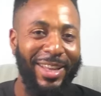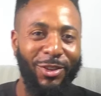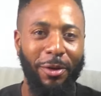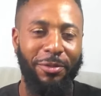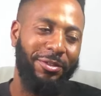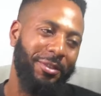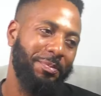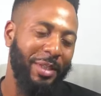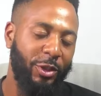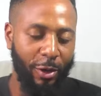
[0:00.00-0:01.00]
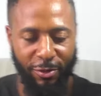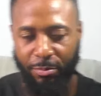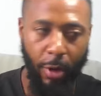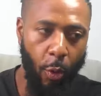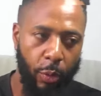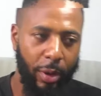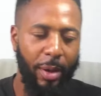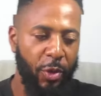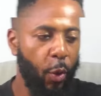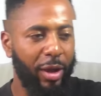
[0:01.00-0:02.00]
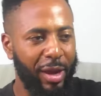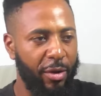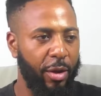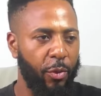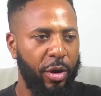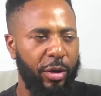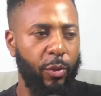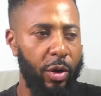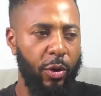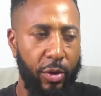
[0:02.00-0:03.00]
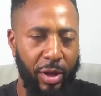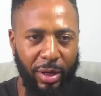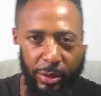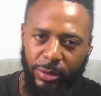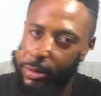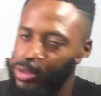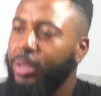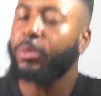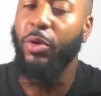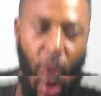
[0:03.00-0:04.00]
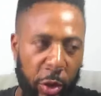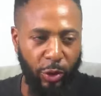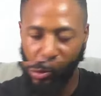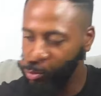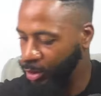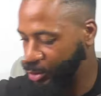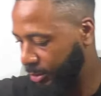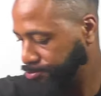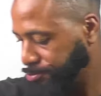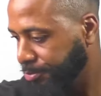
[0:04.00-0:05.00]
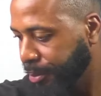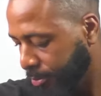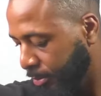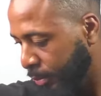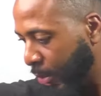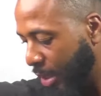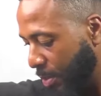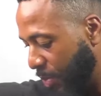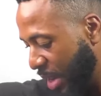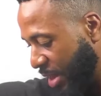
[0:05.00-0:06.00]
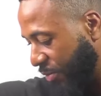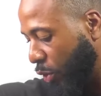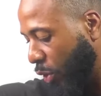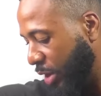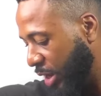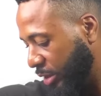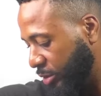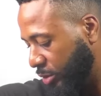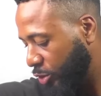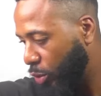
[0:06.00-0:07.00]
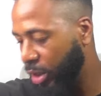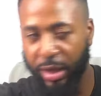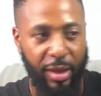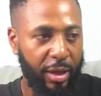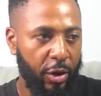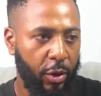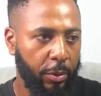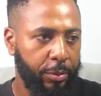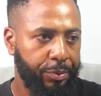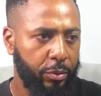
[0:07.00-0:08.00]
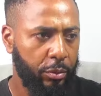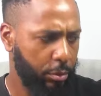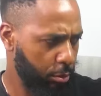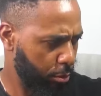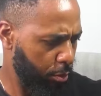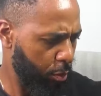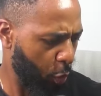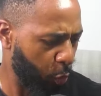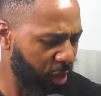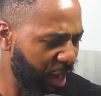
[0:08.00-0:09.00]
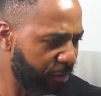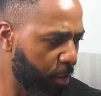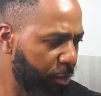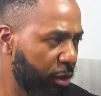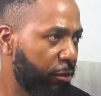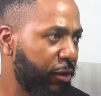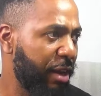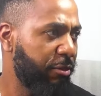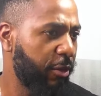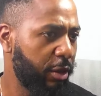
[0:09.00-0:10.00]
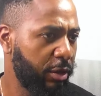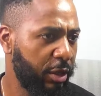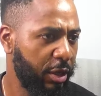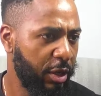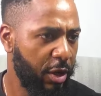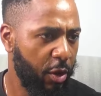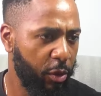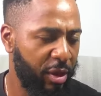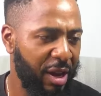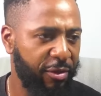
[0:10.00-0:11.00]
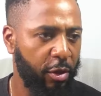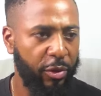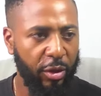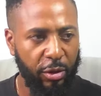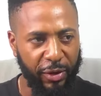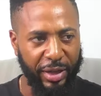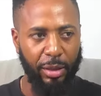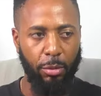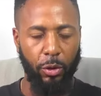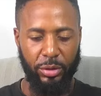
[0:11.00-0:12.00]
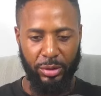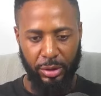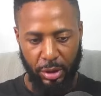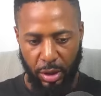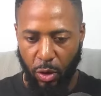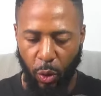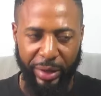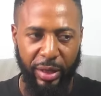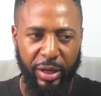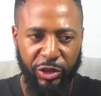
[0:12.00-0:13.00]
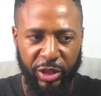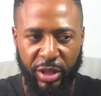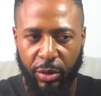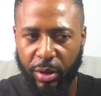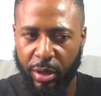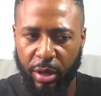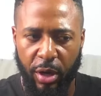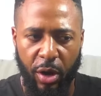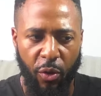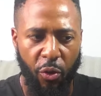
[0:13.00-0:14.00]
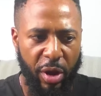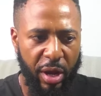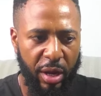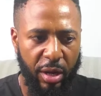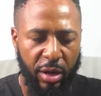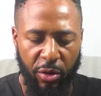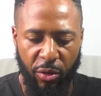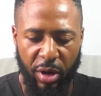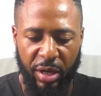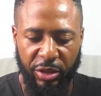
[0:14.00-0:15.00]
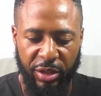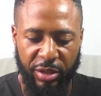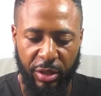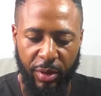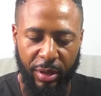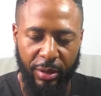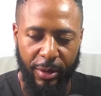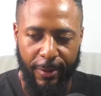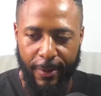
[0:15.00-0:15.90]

Tough. It's tough. But the work carry on, the work goes on, you know. We know it's tough, but the players have to go out there and showcase that, you know. We still have something to fight for. We still have something to fight about. Quite an interesting one. Really, really interesting one.